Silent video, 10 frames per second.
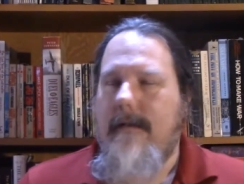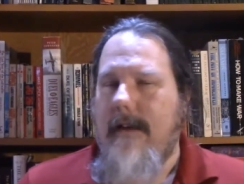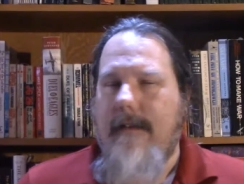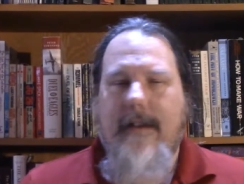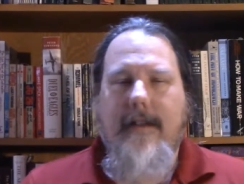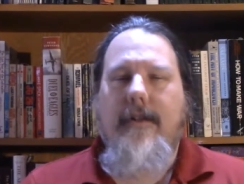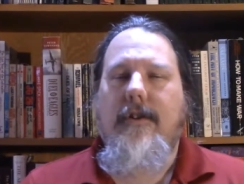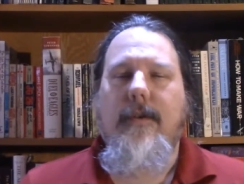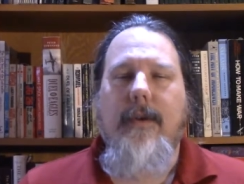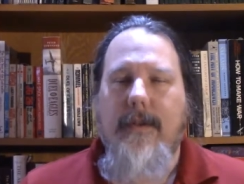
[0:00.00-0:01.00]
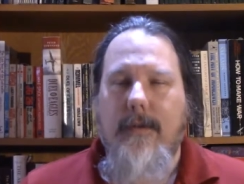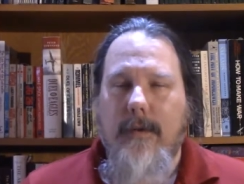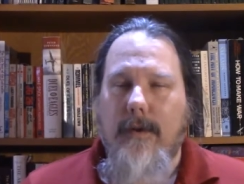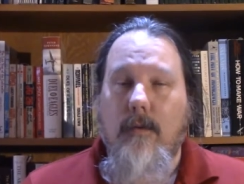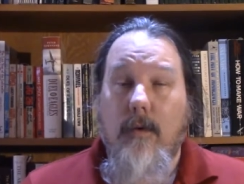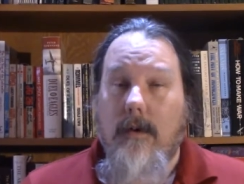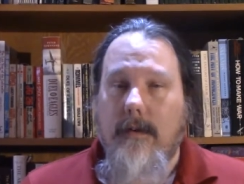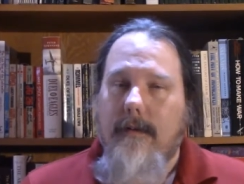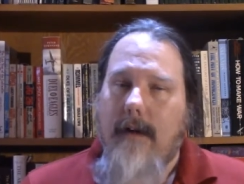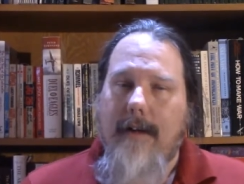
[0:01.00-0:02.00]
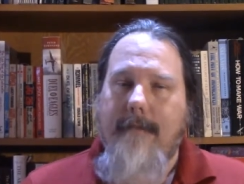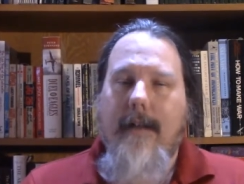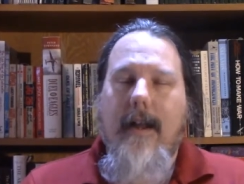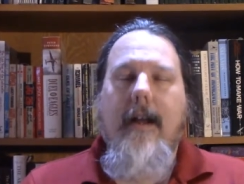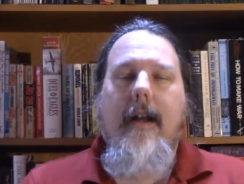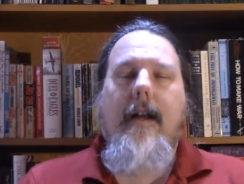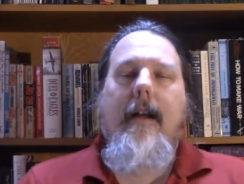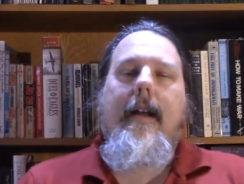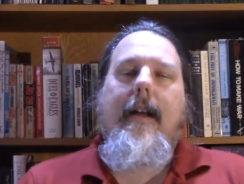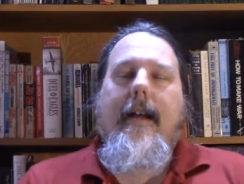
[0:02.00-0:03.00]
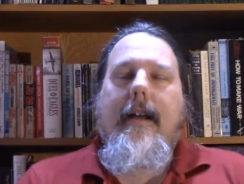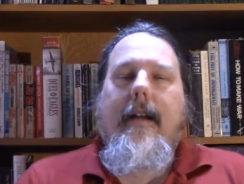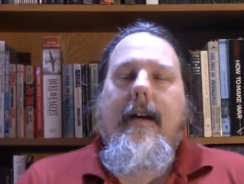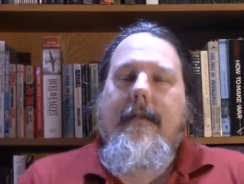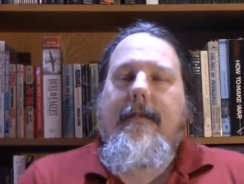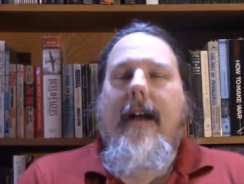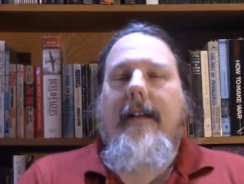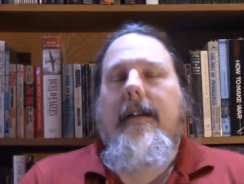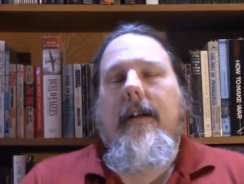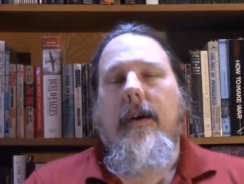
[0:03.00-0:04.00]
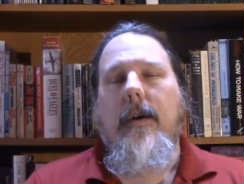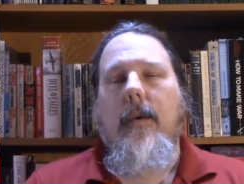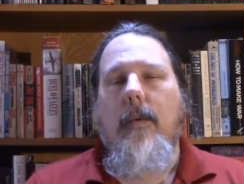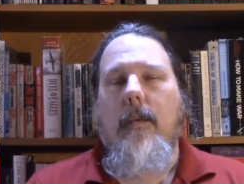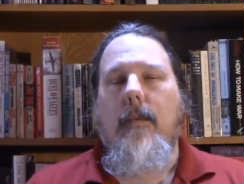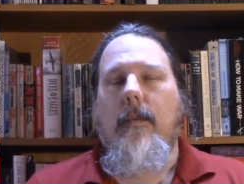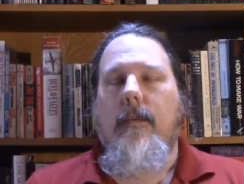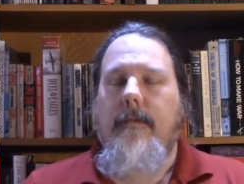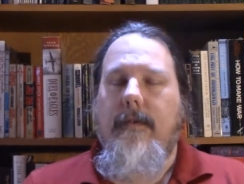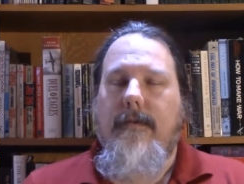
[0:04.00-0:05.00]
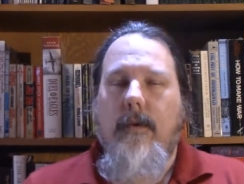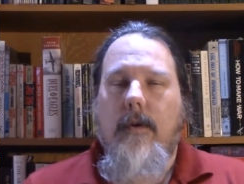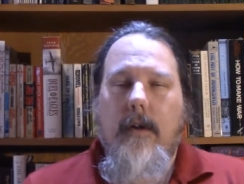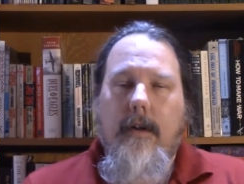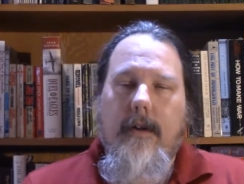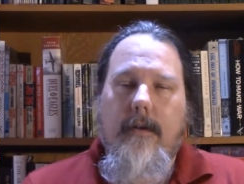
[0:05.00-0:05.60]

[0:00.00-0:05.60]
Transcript: have anything to do with the real world, right? Now, in fact, before you